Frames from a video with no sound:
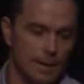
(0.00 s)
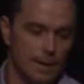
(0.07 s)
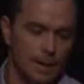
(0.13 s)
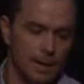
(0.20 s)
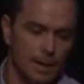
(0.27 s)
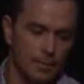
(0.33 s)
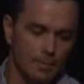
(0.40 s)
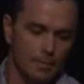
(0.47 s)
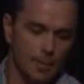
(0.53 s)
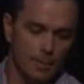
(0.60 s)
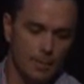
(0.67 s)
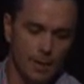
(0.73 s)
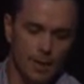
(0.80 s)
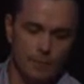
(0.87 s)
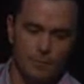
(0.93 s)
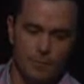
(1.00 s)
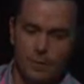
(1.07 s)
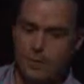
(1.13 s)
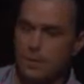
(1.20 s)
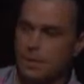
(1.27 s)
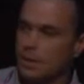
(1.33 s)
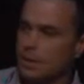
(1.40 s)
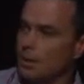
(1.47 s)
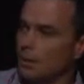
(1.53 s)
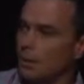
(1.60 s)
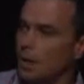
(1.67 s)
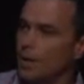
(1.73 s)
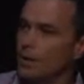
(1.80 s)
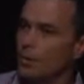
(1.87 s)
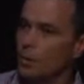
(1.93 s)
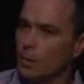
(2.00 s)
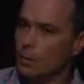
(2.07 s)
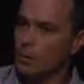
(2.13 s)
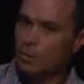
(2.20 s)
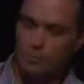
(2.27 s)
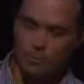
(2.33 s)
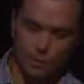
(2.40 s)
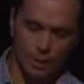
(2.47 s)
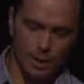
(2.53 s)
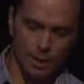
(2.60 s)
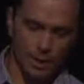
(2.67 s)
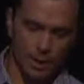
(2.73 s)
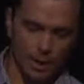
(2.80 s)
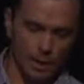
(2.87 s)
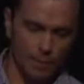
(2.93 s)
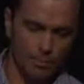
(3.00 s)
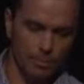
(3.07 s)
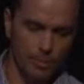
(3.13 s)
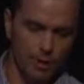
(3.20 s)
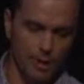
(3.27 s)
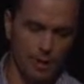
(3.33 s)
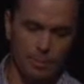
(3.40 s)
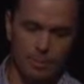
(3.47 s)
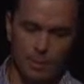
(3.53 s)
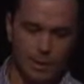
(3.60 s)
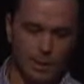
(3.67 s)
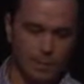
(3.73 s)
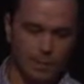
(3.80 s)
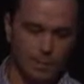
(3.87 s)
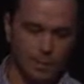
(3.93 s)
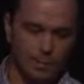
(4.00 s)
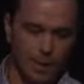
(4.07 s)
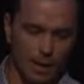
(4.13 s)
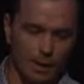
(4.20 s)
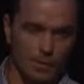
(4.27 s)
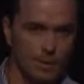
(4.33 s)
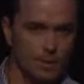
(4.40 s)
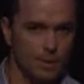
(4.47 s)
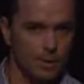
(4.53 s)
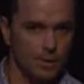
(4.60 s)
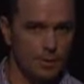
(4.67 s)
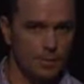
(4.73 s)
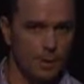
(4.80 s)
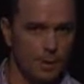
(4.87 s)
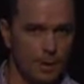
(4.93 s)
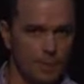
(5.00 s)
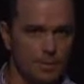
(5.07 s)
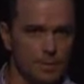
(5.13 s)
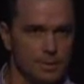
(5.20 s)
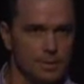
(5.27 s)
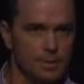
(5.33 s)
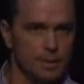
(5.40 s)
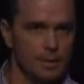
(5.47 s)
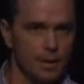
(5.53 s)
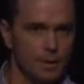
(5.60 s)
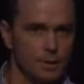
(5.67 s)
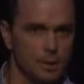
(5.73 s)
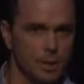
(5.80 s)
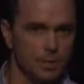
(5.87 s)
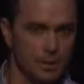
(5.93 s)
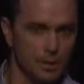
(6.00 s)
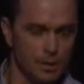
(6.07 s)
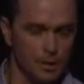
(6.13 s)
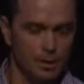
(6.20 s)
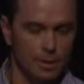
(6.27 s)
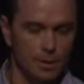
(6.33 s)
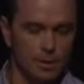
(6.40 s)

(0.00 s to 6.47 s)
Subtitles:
The benefits in the way that we were providing care became immediately apparent to other departments, and they were jumping